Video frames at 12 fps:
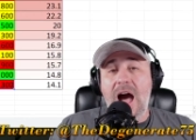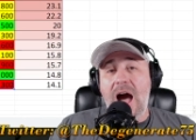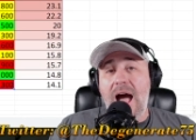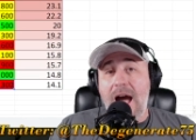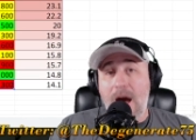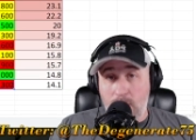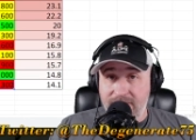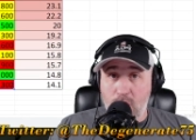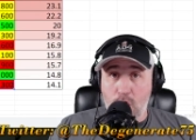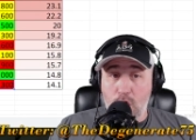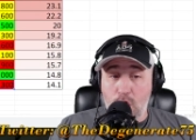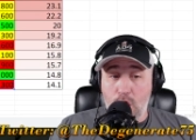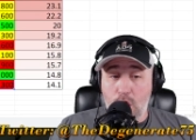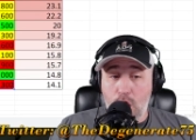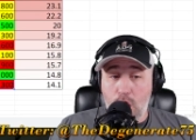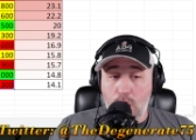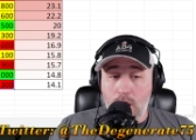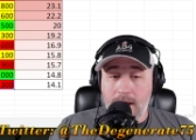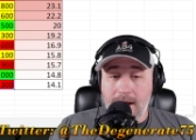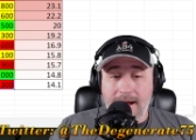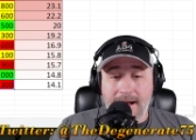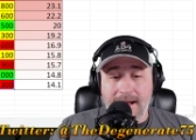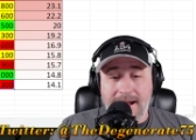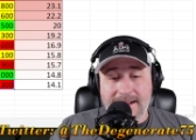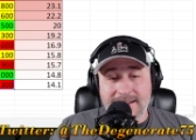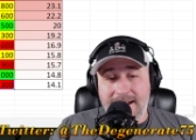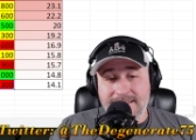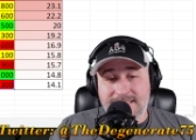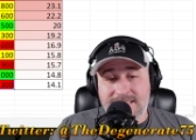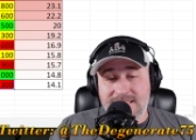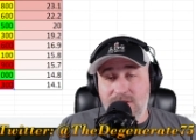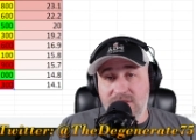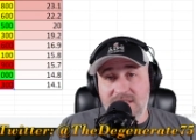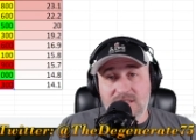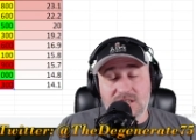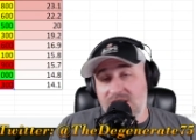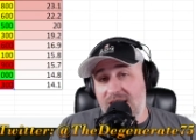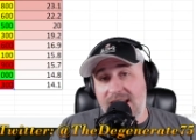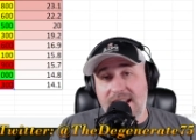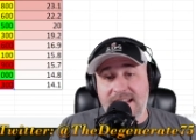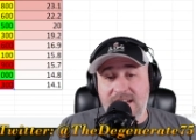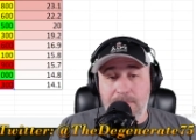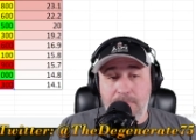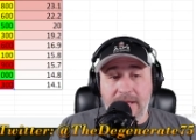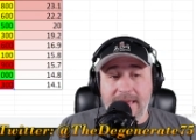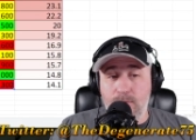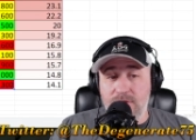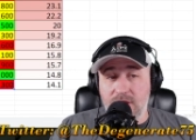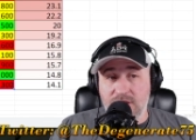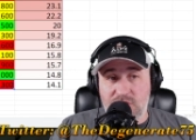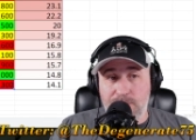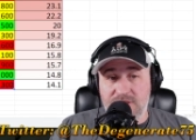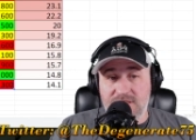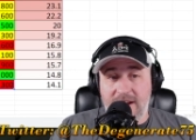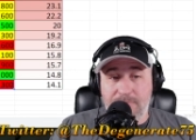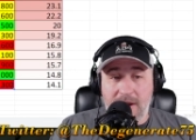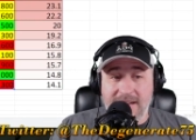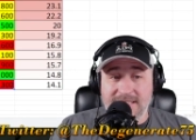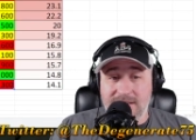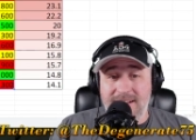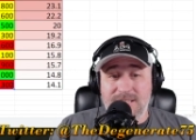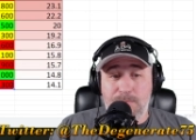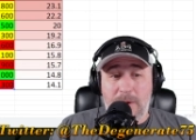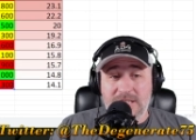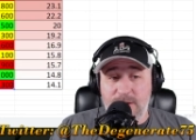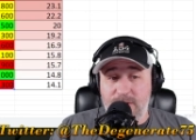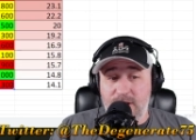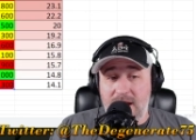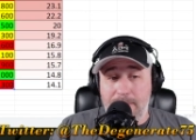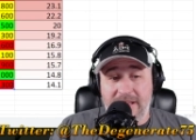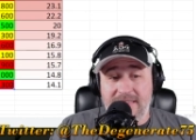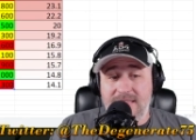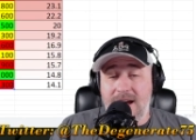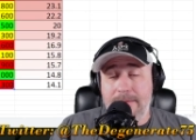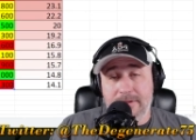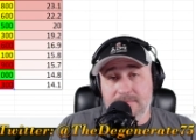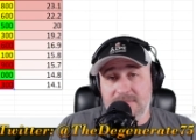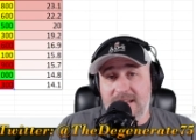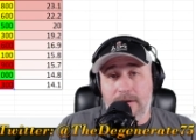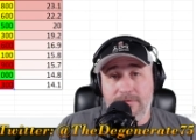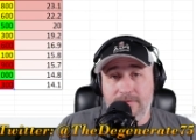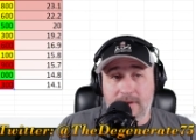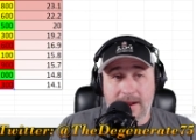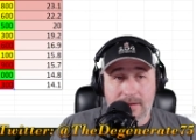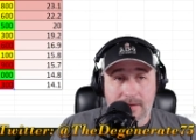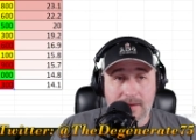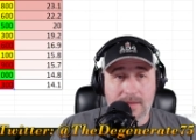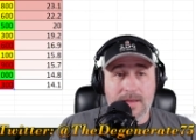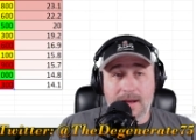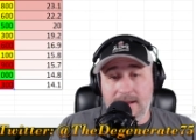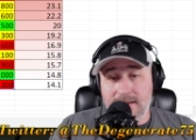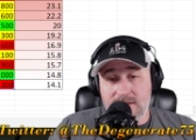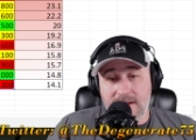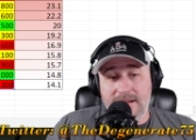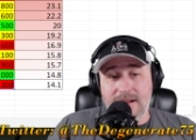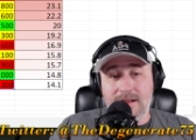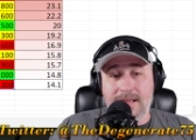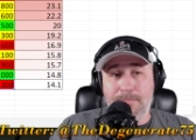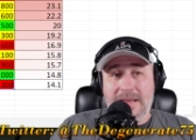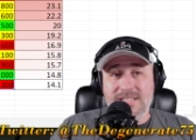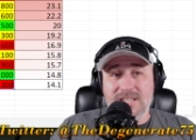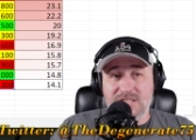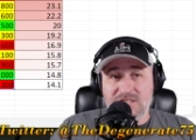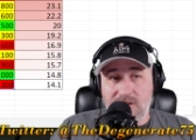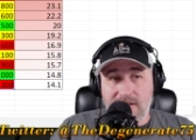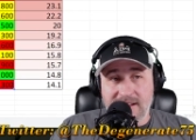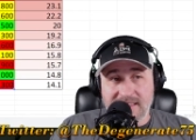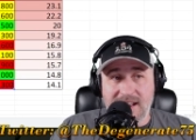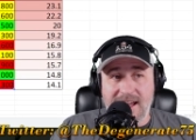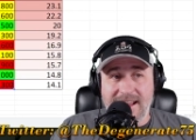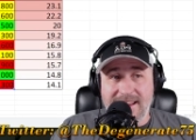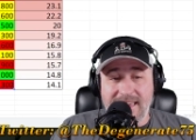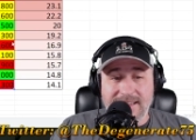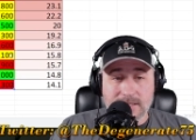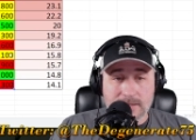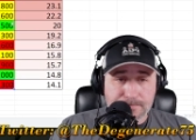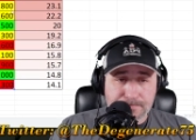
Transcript: However, I just don't think there's a lot of need to play him with those super soft pricing, right? Especially if you're not playing the Hobbit himself, right? So now you're basically starting in the 9Ks.